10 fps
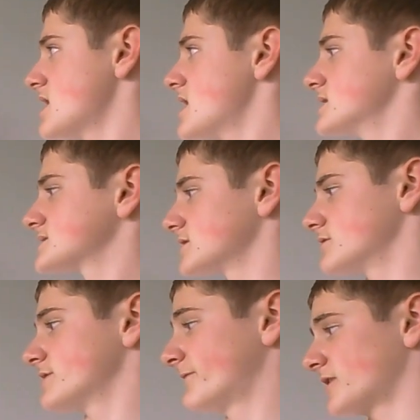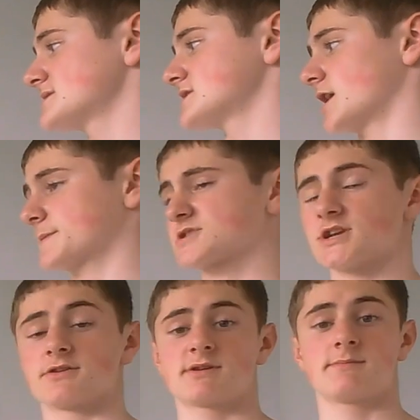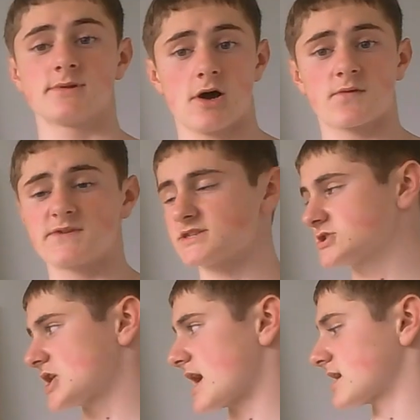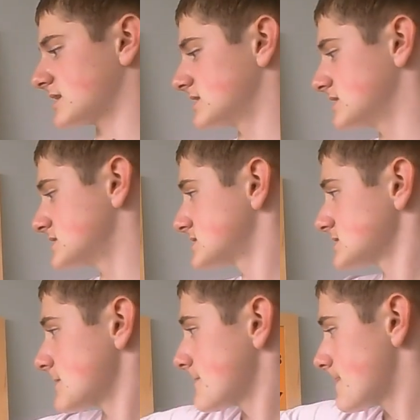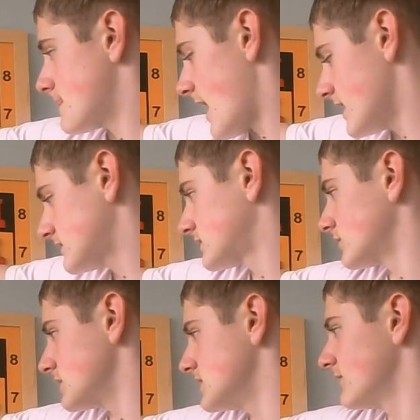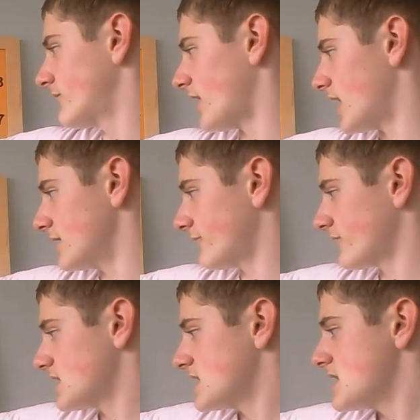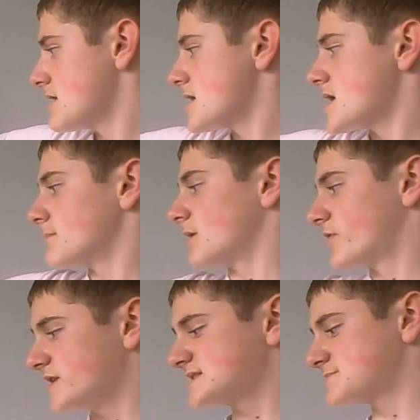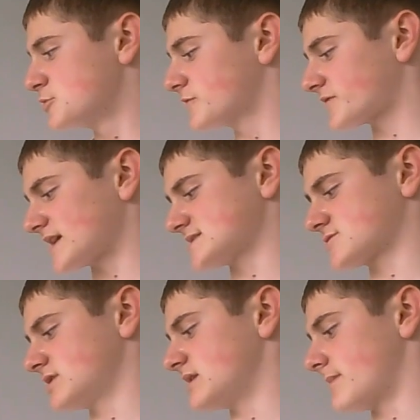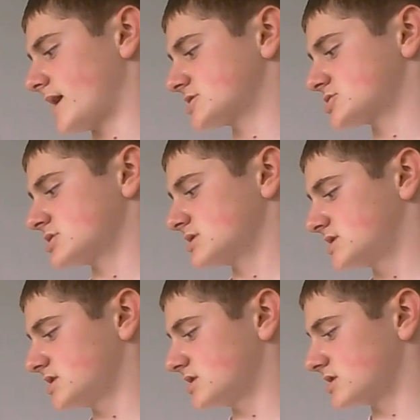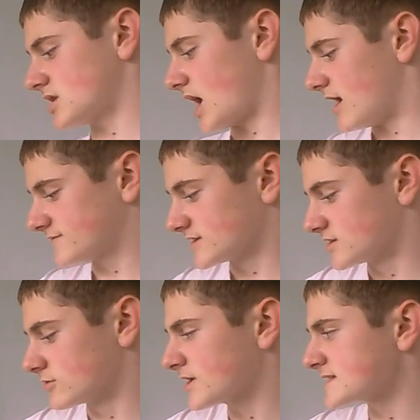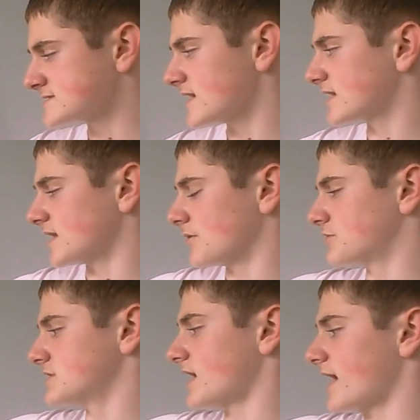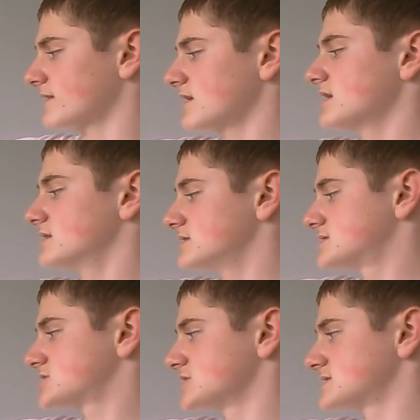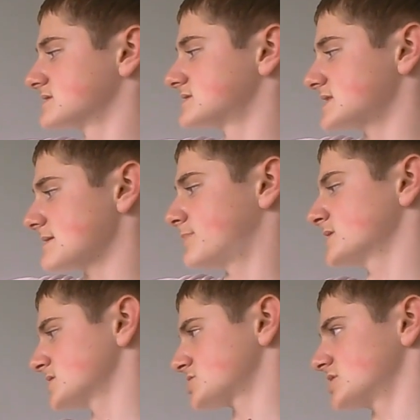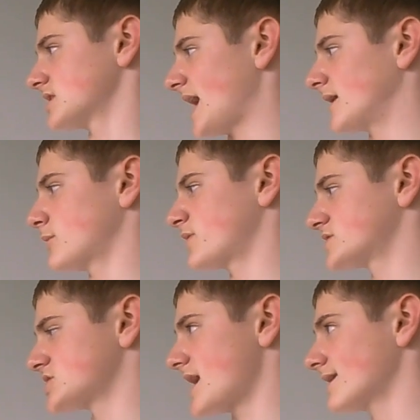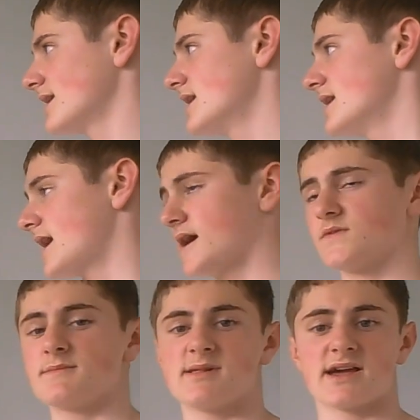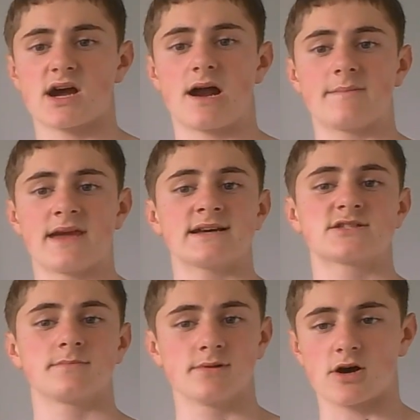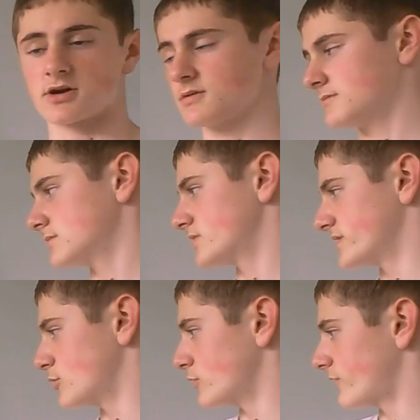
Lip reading: So the first option how to block this check is knight to e5. But this move doesn't really much here after the rook has taken out the knight. It's just the same position again with check, and the black army has to block the move,